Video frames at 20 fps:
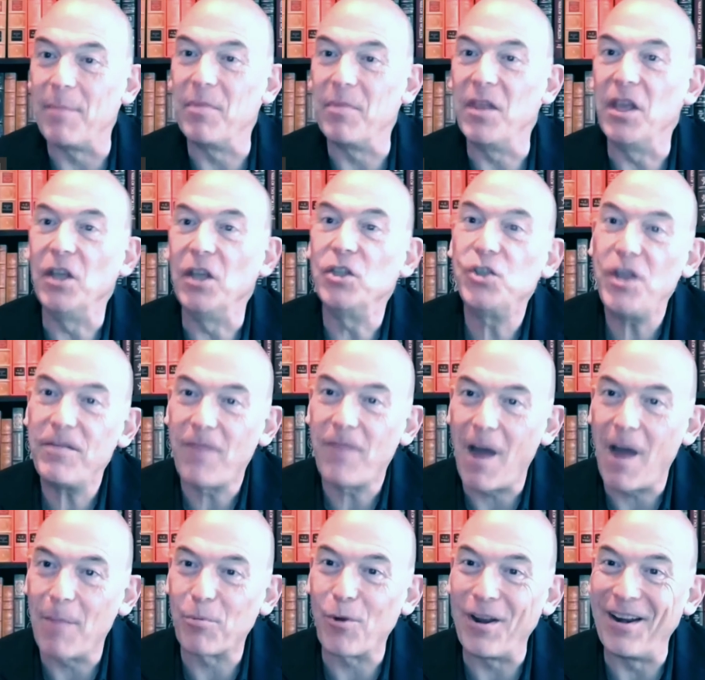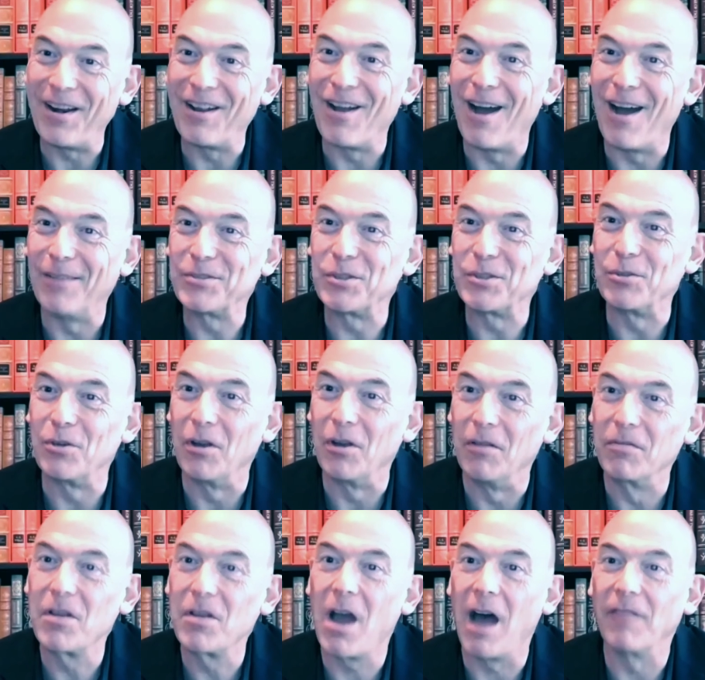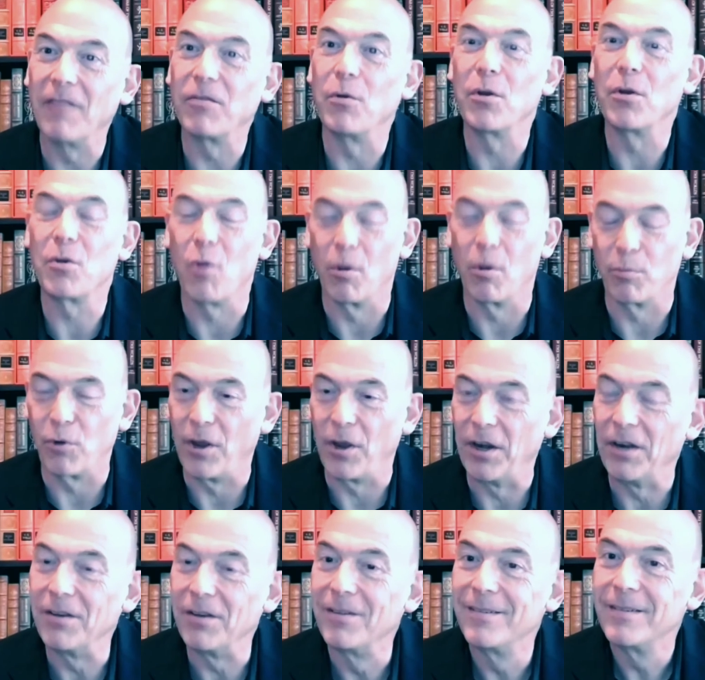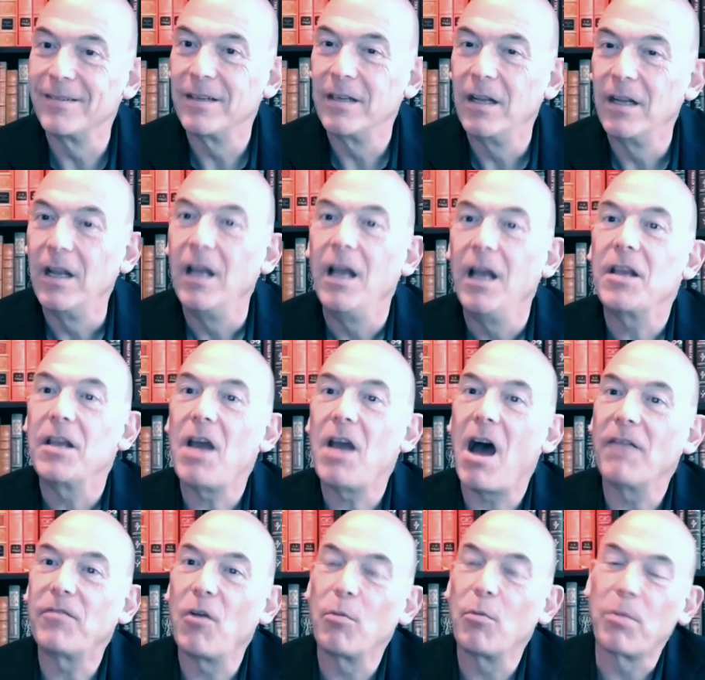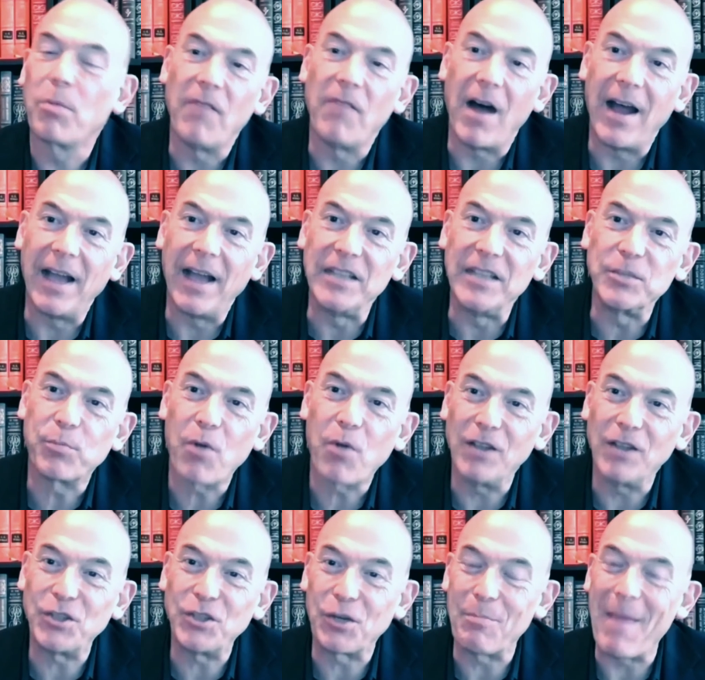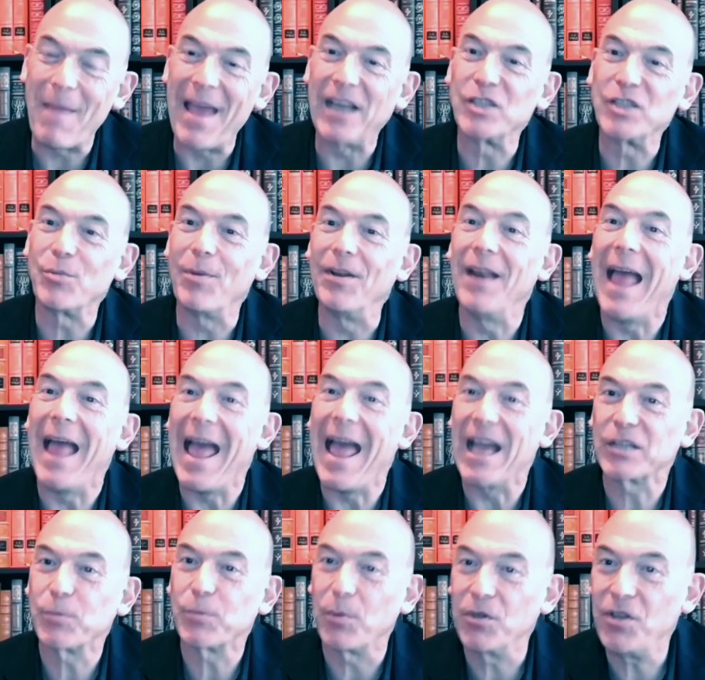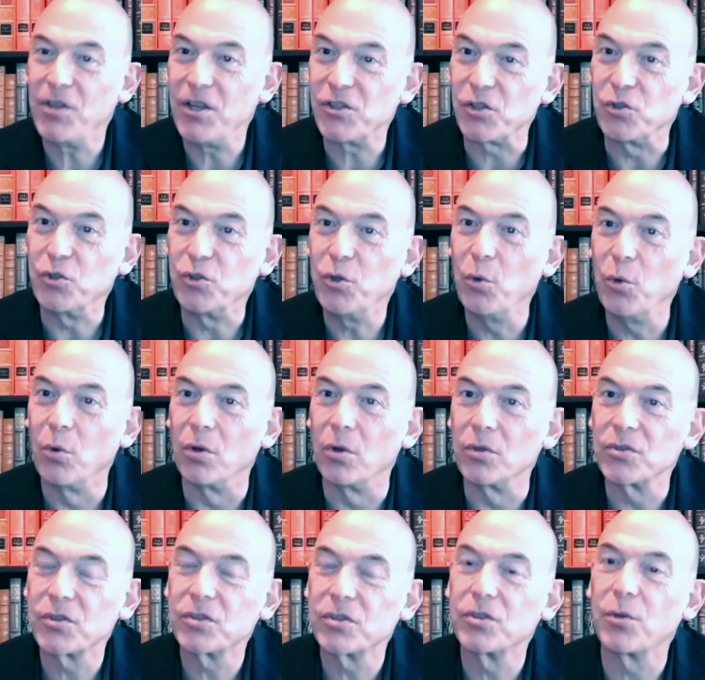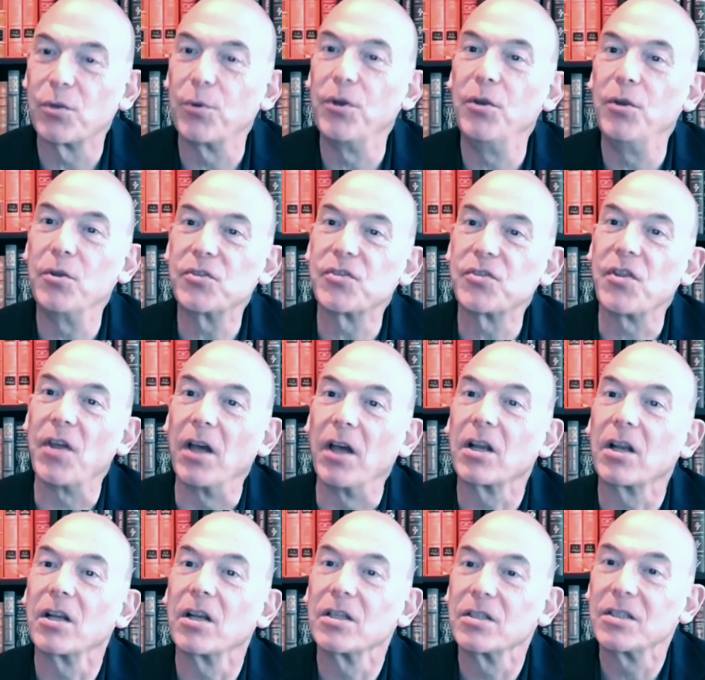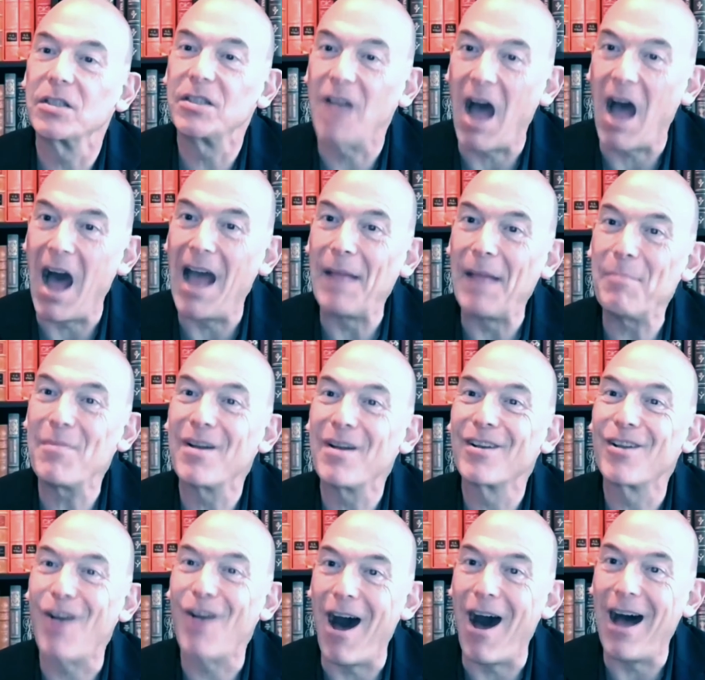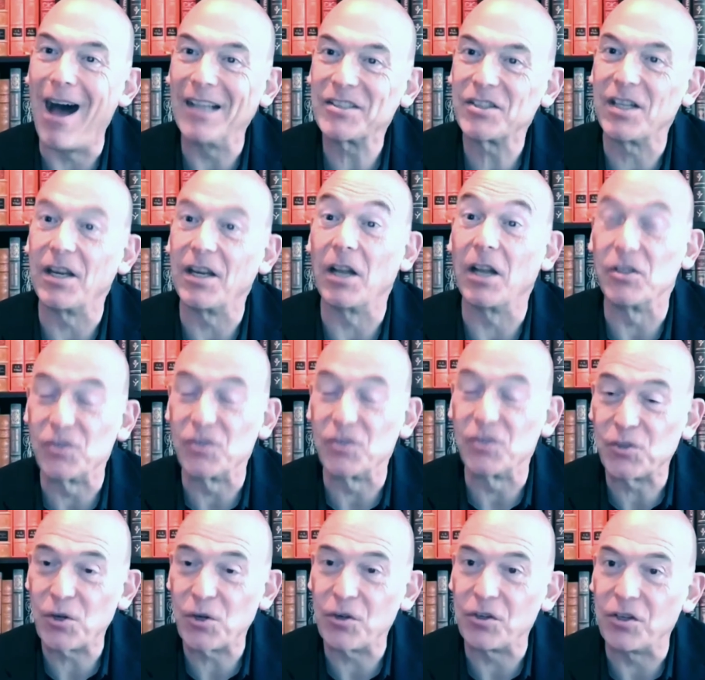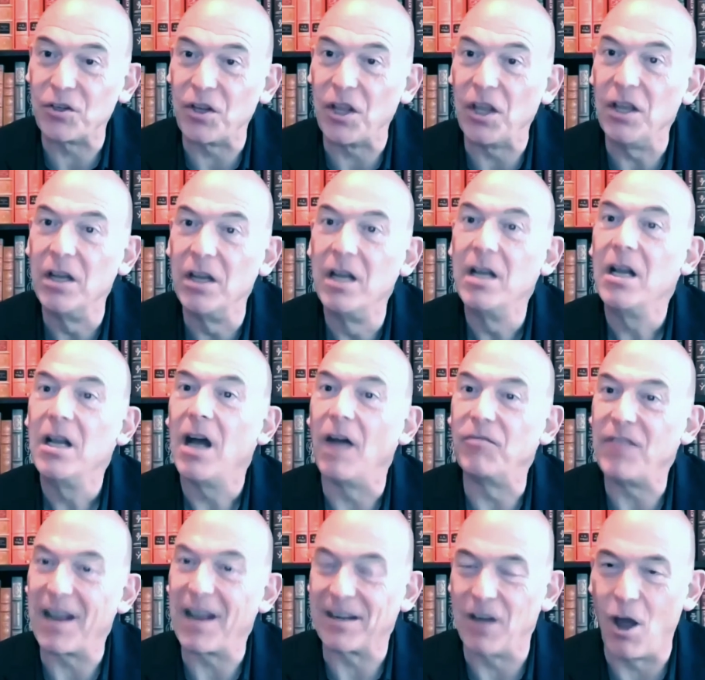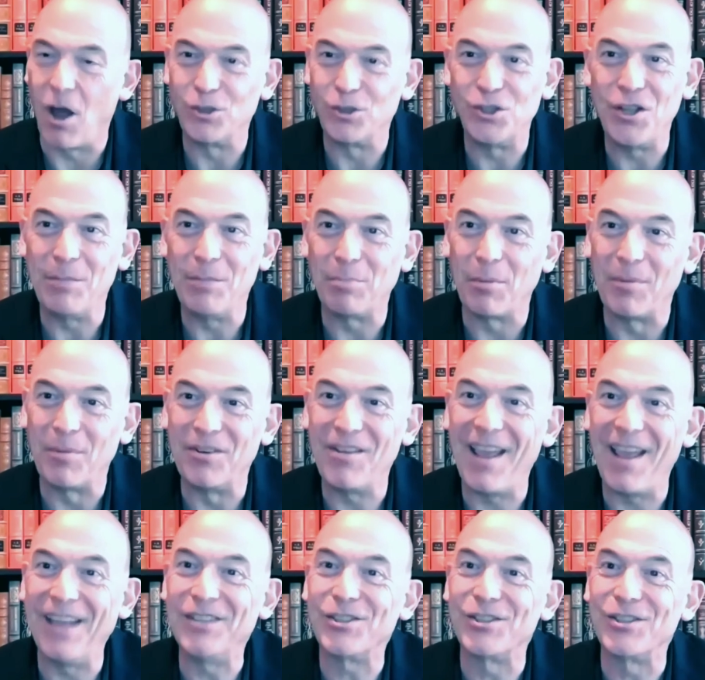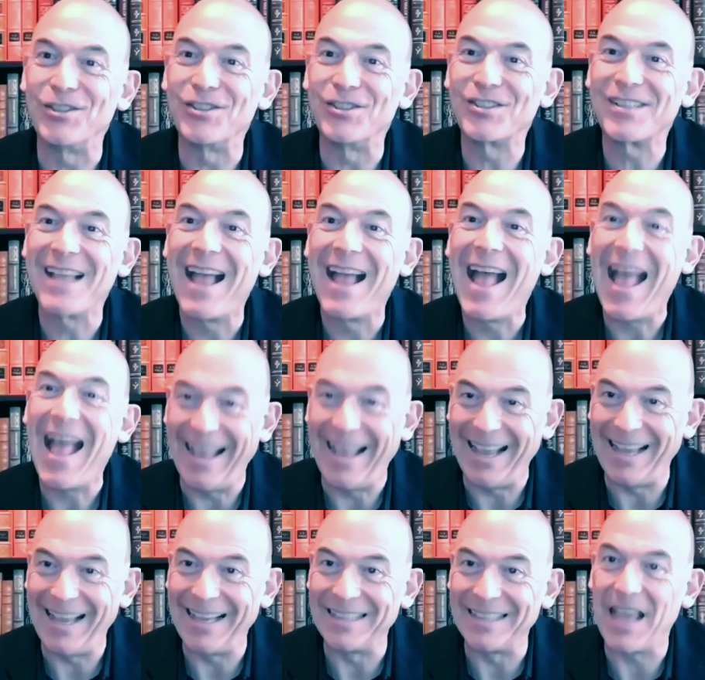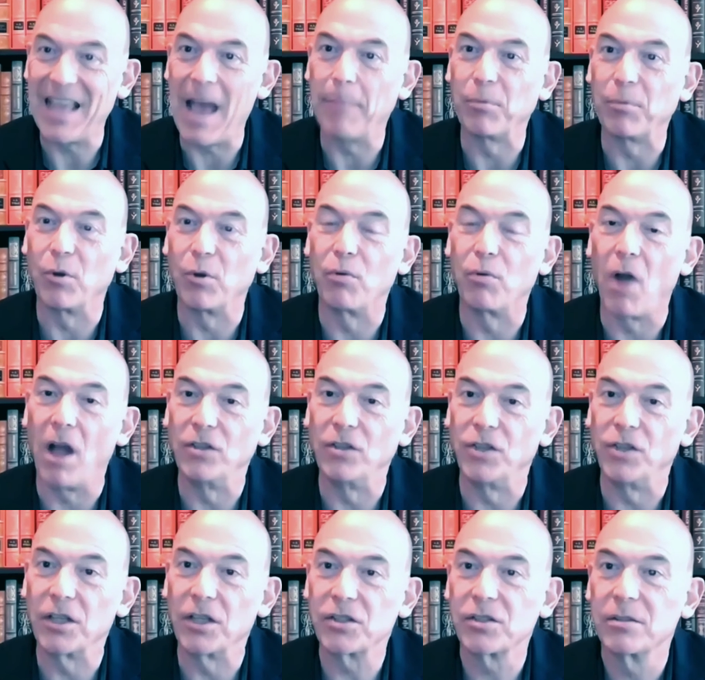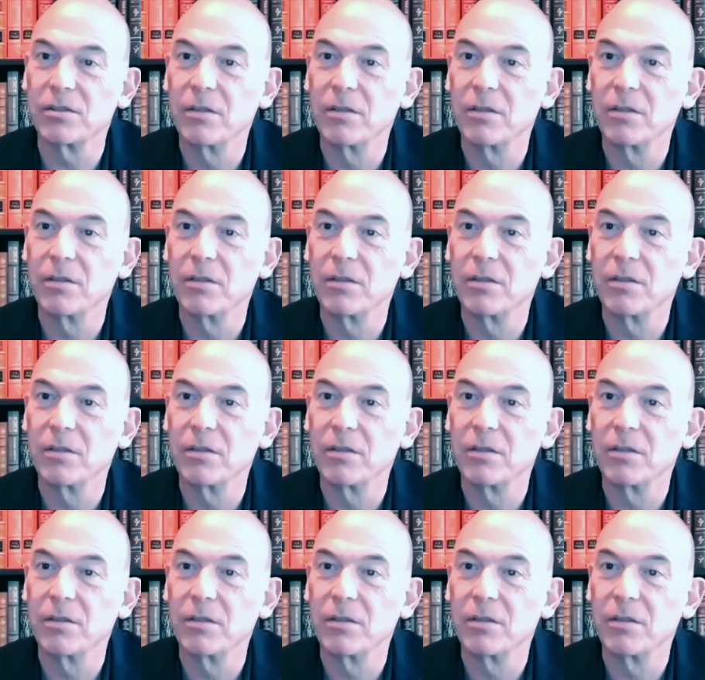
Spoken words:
the Chief Operating Officer of Confo Incorporated. Confo provides project management expertise and tools to reduce the time, cost, and uncertainty of technology implementations and capital projects.